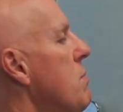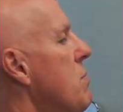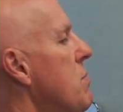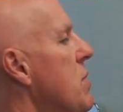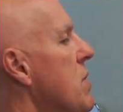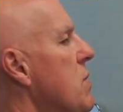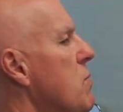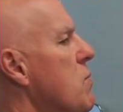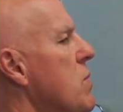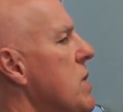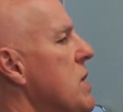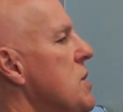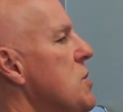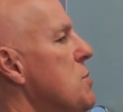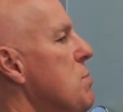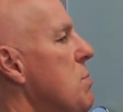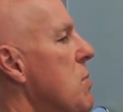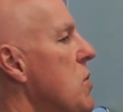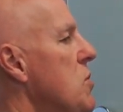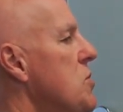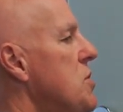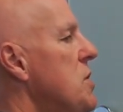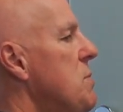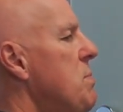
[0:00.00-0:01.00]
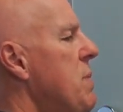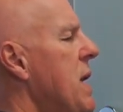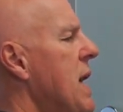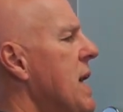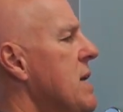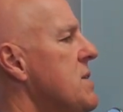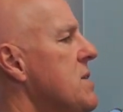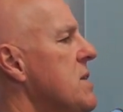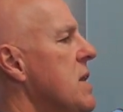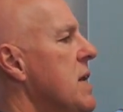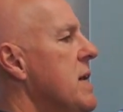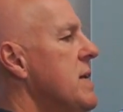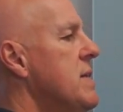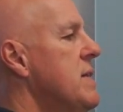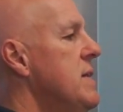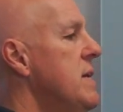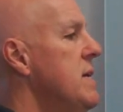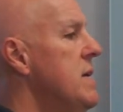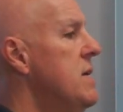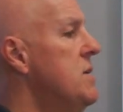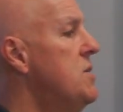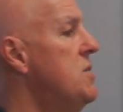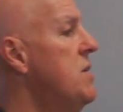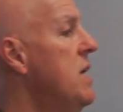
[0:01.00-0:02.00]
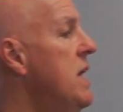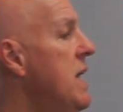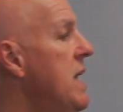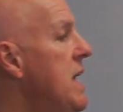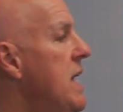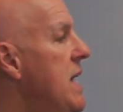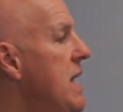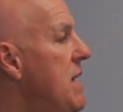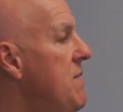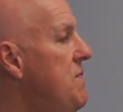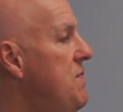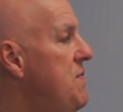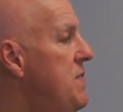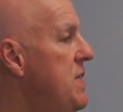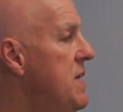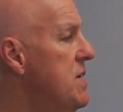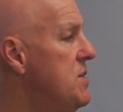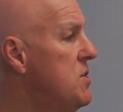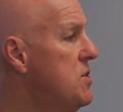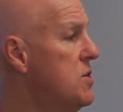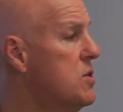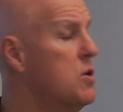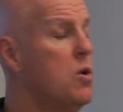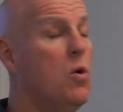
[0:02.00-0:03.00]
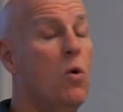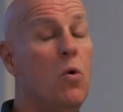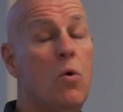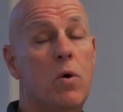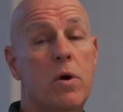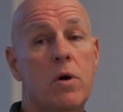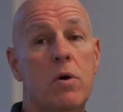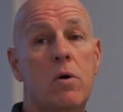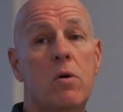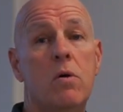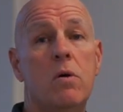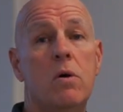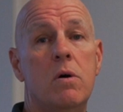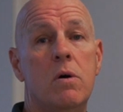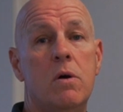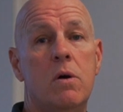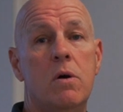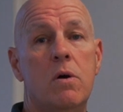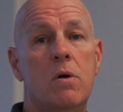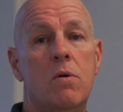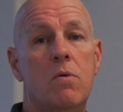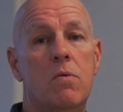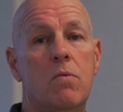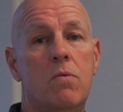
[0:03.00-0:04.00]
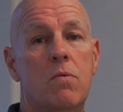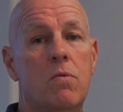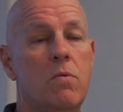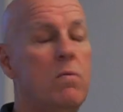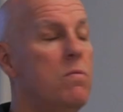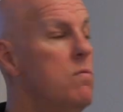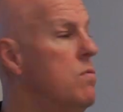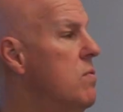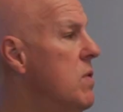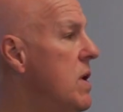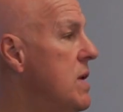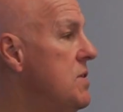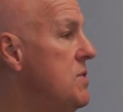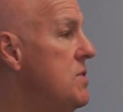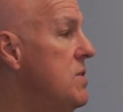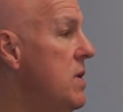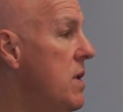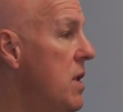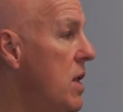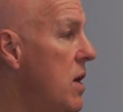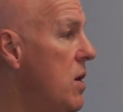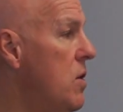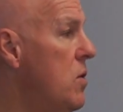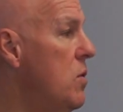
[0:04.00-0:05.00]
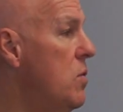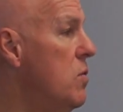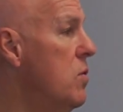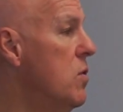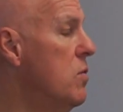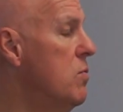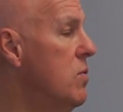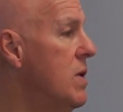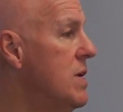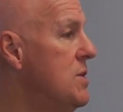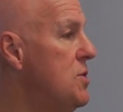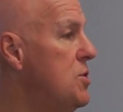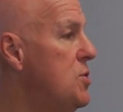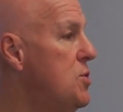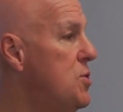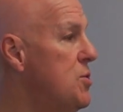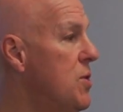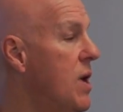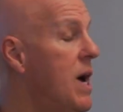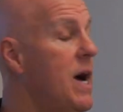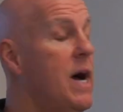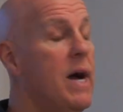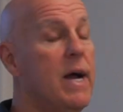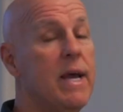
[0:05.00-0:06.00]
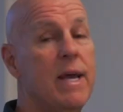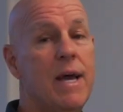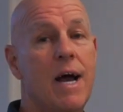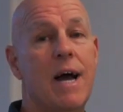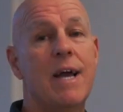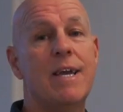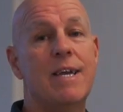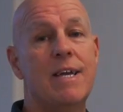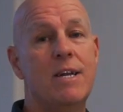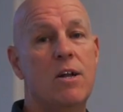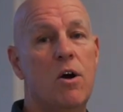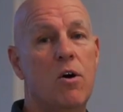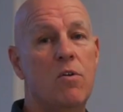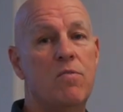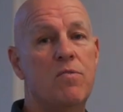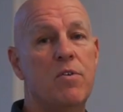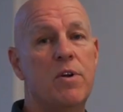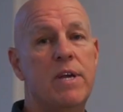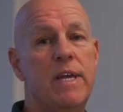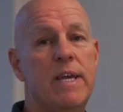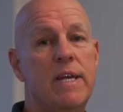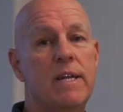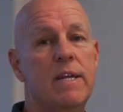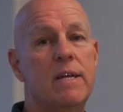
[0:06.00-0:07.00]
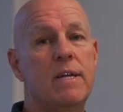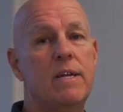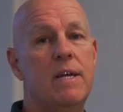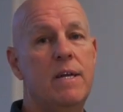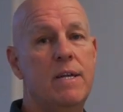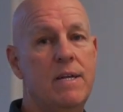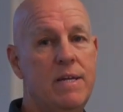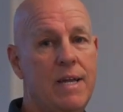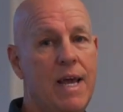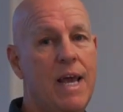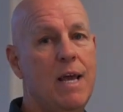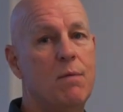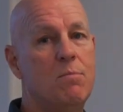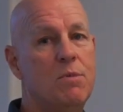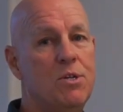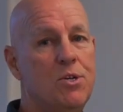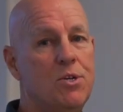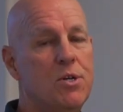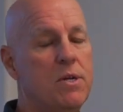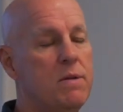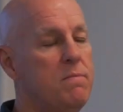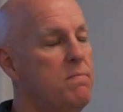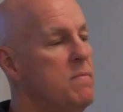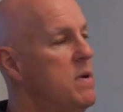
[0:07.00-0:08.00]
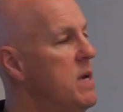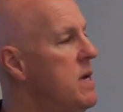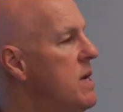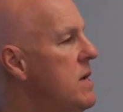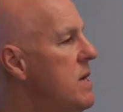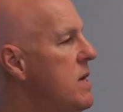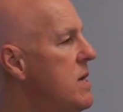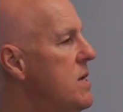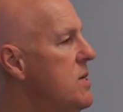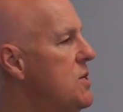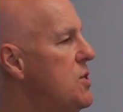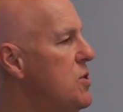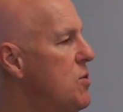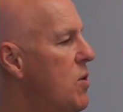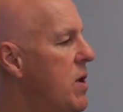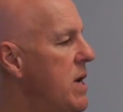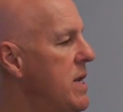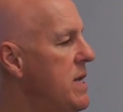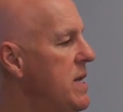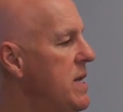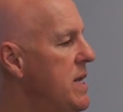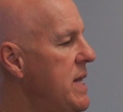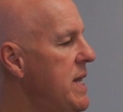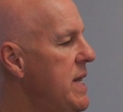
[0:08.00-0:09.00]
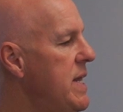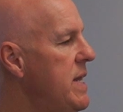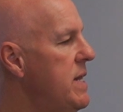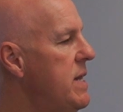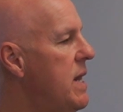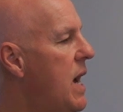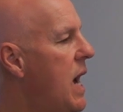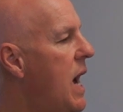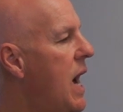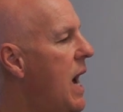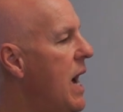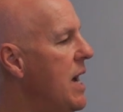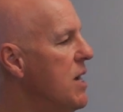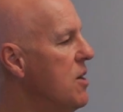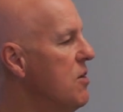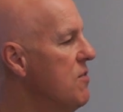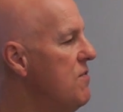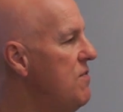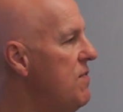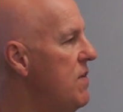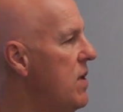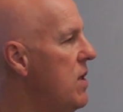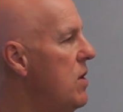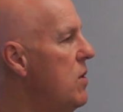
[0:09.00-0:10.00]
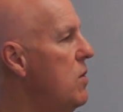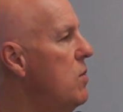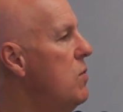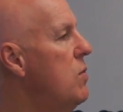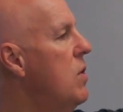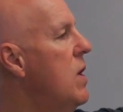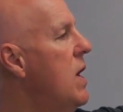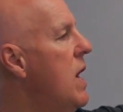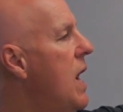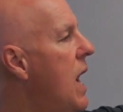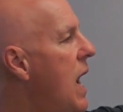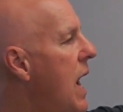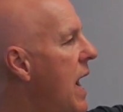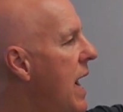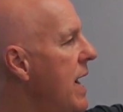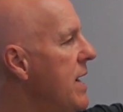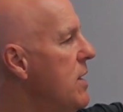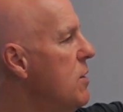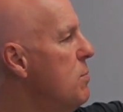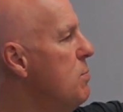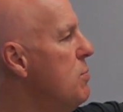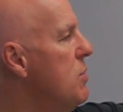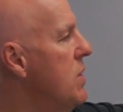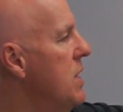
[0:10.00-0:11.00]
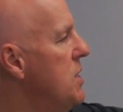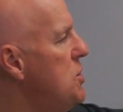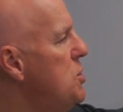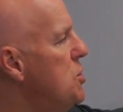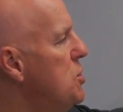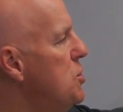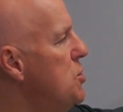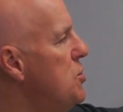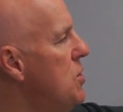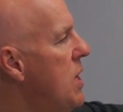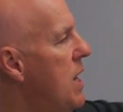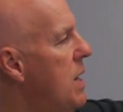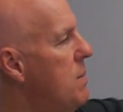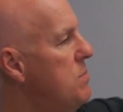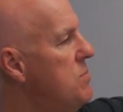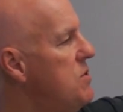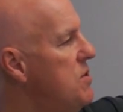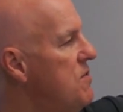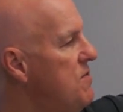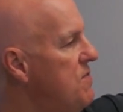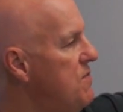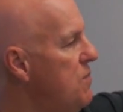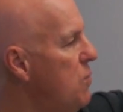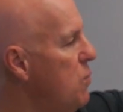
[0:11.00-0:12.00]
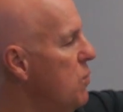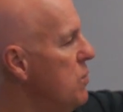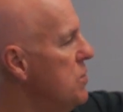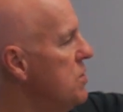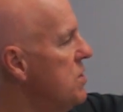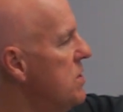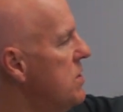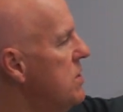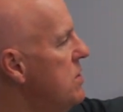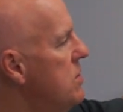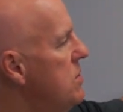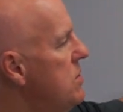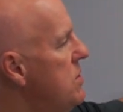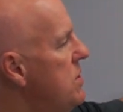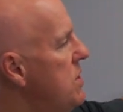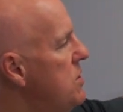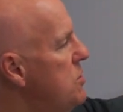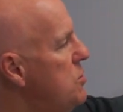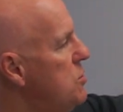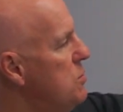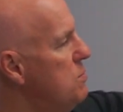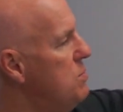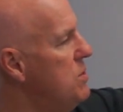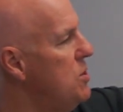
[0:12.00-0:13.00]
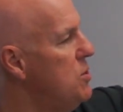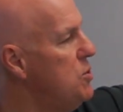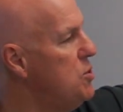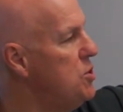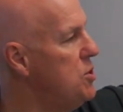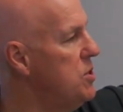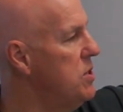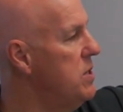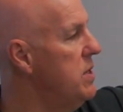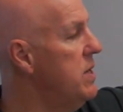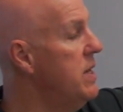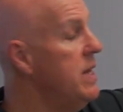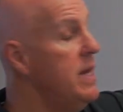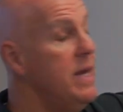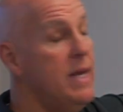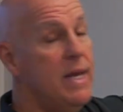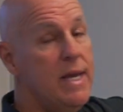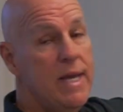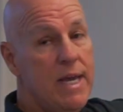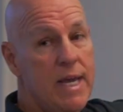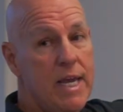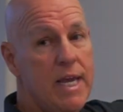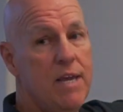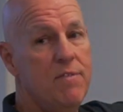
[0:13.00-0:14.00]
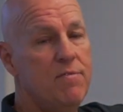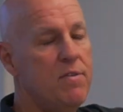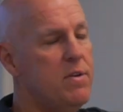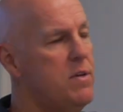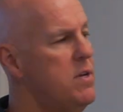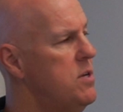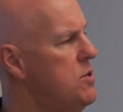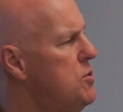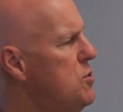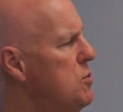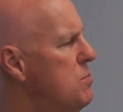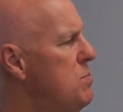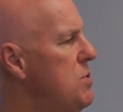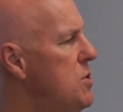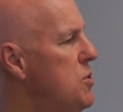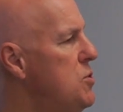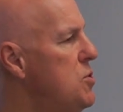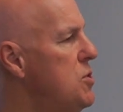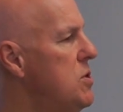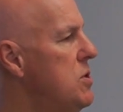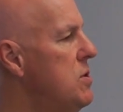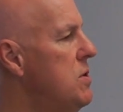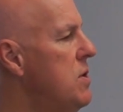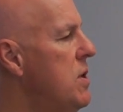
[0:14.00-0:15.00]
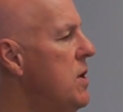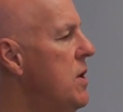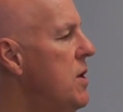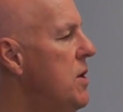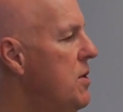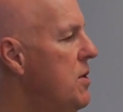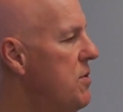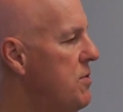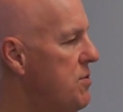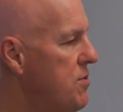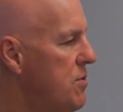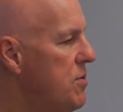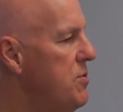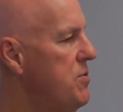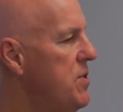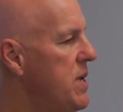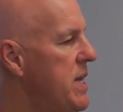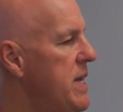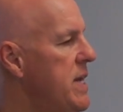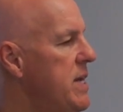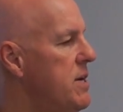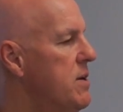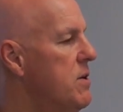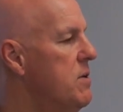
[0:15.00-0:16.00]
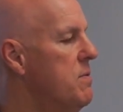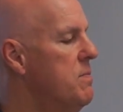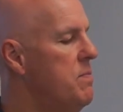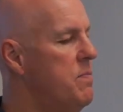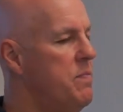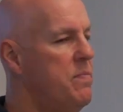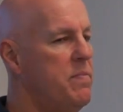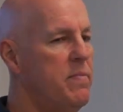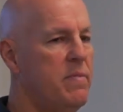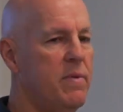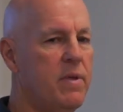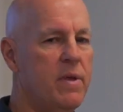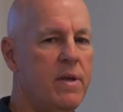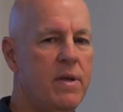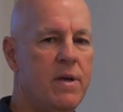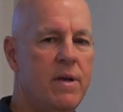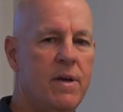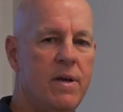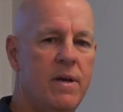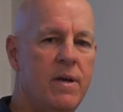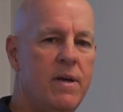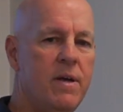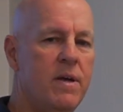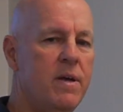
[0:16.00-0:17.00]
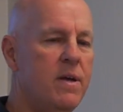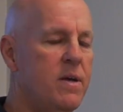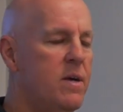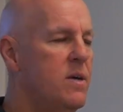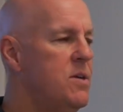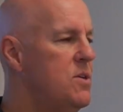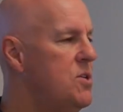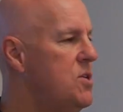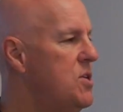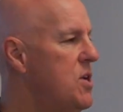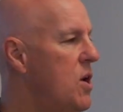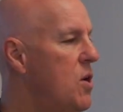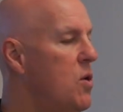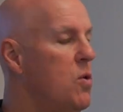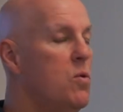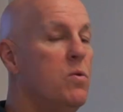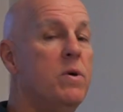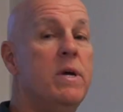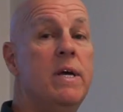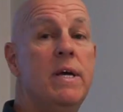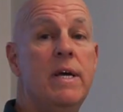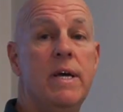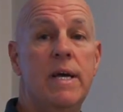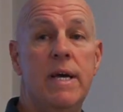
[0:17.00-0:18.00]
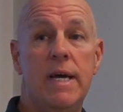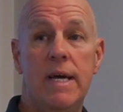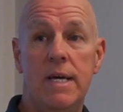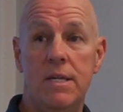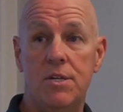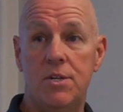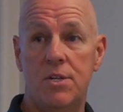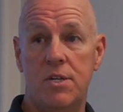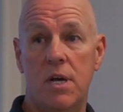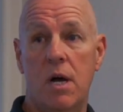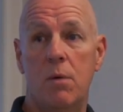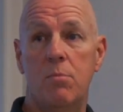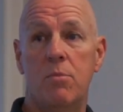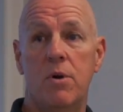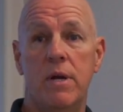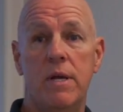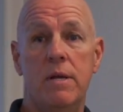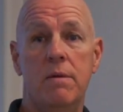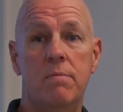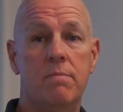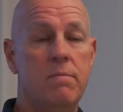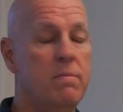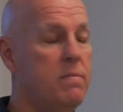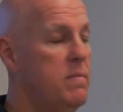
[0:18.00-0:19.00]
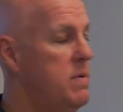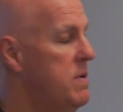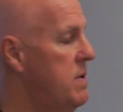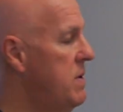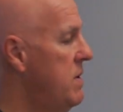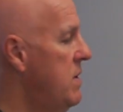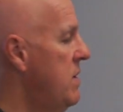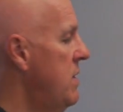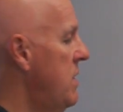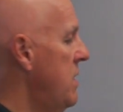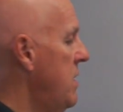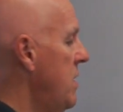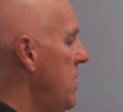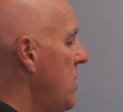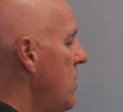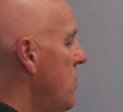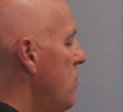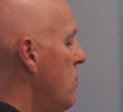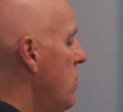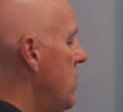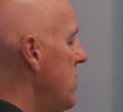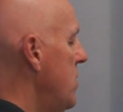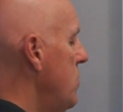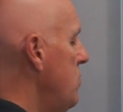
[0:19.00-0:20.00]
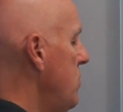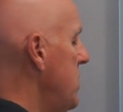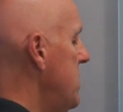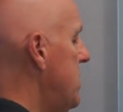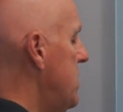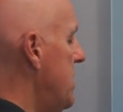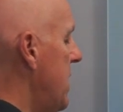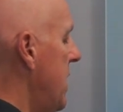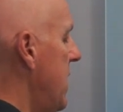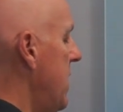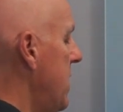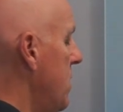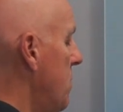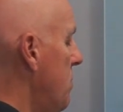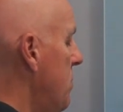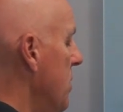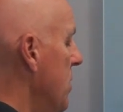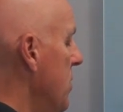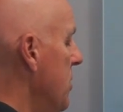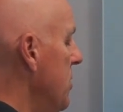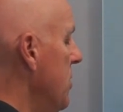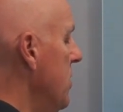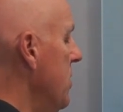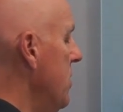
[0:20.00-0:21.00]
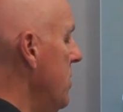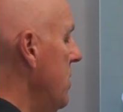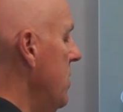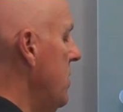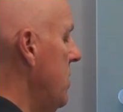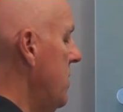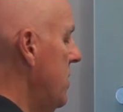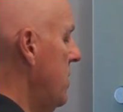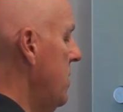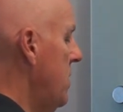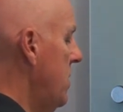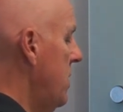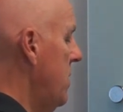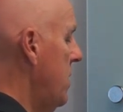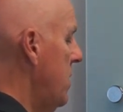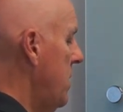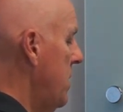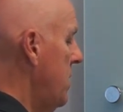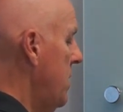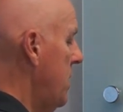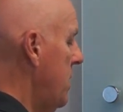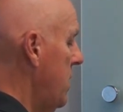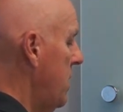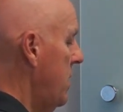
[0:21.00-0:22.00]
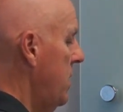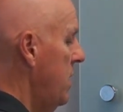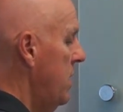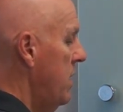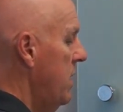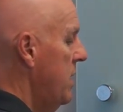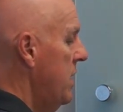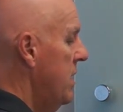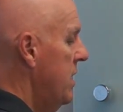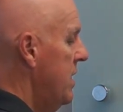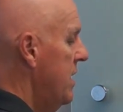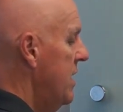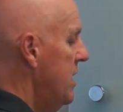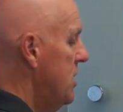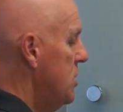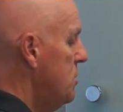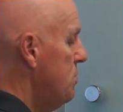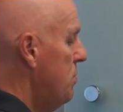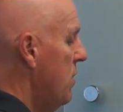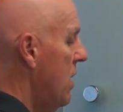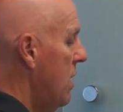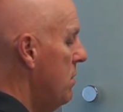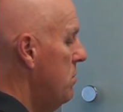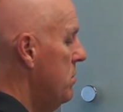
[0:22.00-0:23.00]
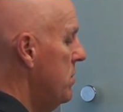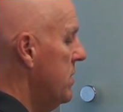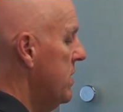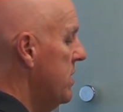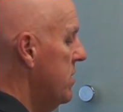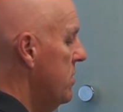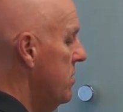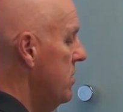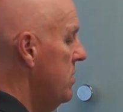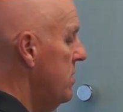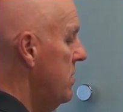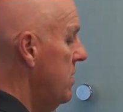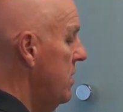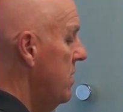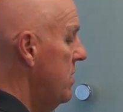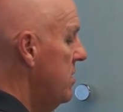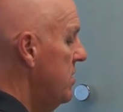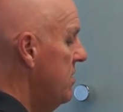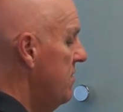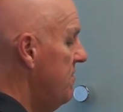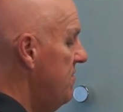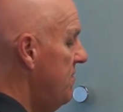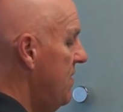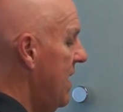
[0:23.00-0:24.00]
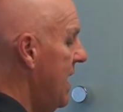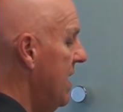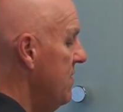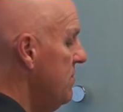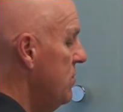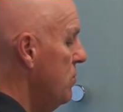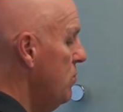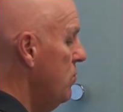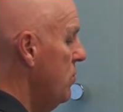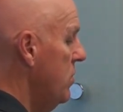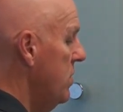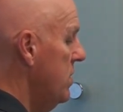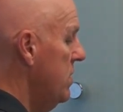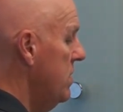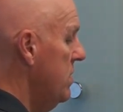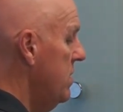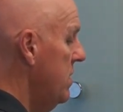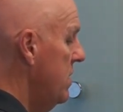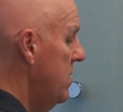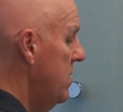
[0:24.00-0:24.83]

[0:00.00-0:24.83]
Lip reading: But when it's multi-pass like this, if this coil runs low or runs dry, I can overheat it and damage it. So I need higher flow, higher pressure drop to force good distribution, even distribution through the heater. So, in summary, what did we say? A burner is probably good 5 to 1,